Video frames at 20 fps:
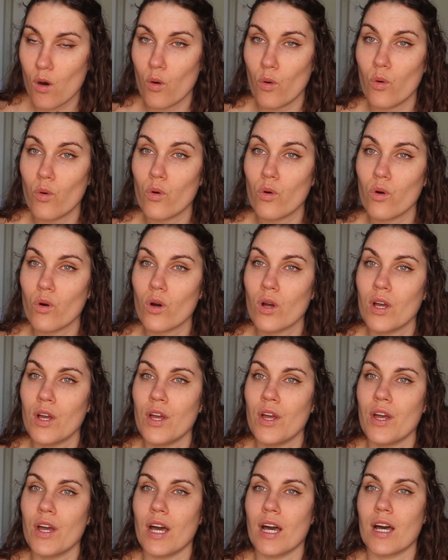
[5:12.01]
or
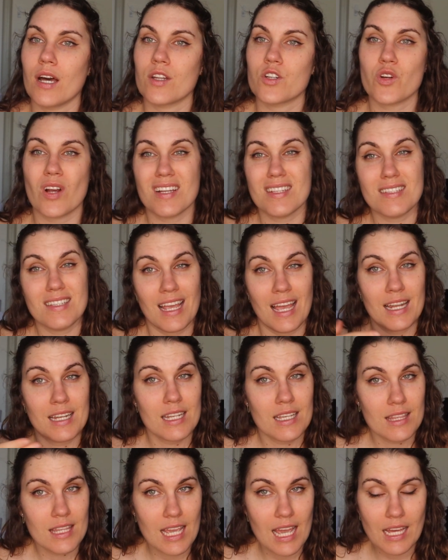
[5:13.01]
try
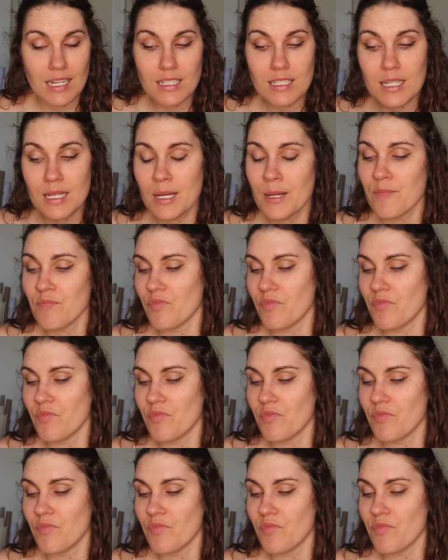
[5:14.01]
sanding the end,